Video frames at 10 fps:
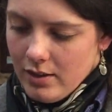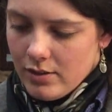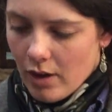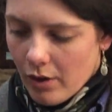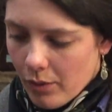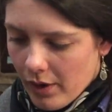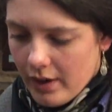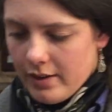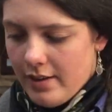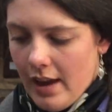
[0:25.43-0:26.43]
So we're
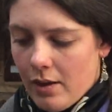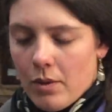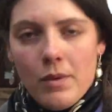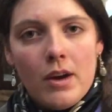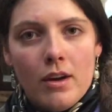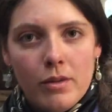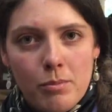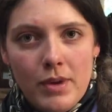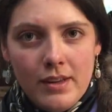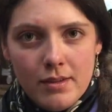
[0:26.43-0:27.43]
going to take what we call the
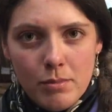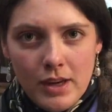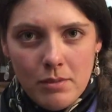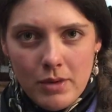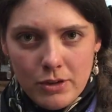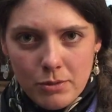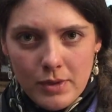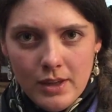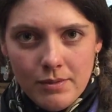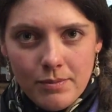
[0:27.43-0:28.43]
bit-to-bit -bit
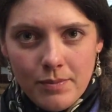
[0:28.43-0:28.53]
measurement